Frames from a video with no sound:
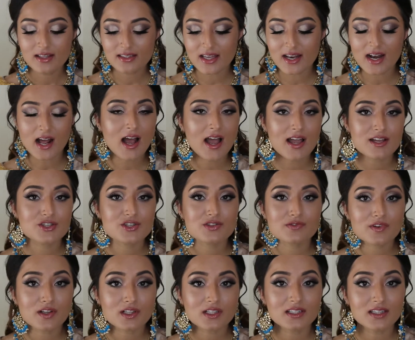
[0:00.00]
that I
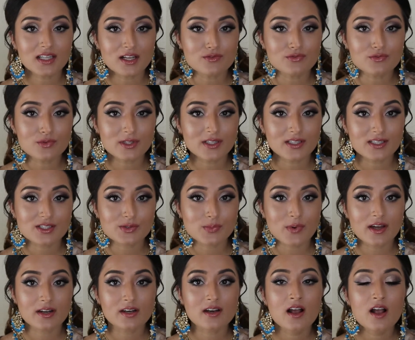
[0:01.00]
just fell in love with this
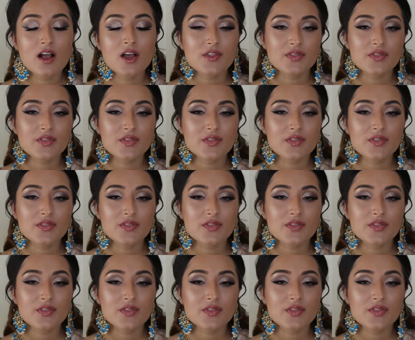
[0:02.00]
one.